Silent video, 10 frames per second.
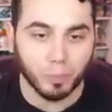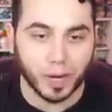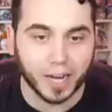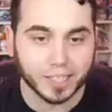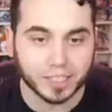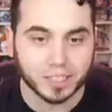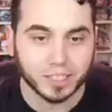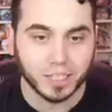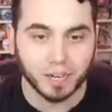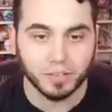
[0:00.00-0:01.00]
box,
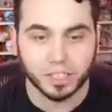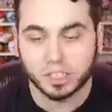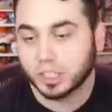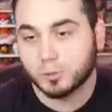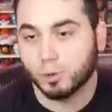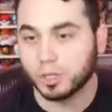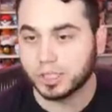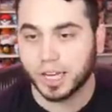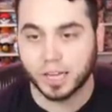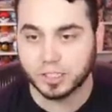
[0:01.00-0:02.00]
and I'm going to just explore the
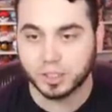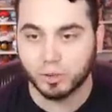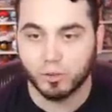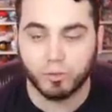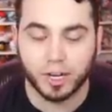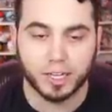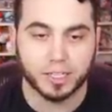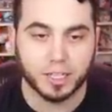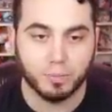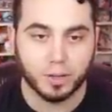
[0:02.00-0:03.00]
town, see what we find,
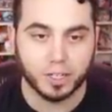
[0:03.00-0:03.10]
and keep on